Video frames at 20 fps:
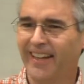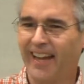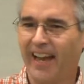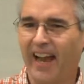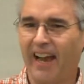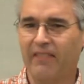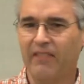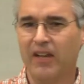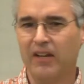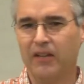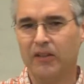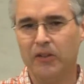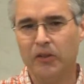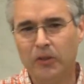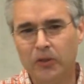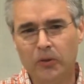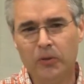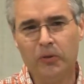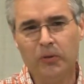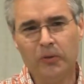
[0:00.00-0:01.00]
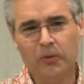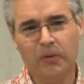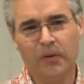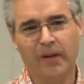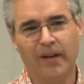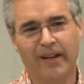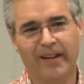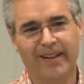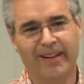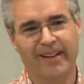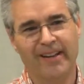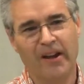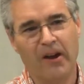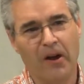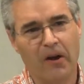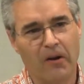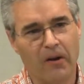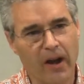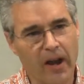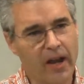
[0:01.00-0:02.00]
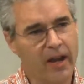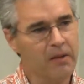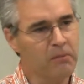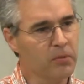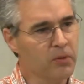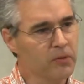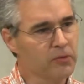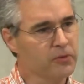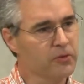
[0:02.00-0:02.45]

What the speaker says: and that you are able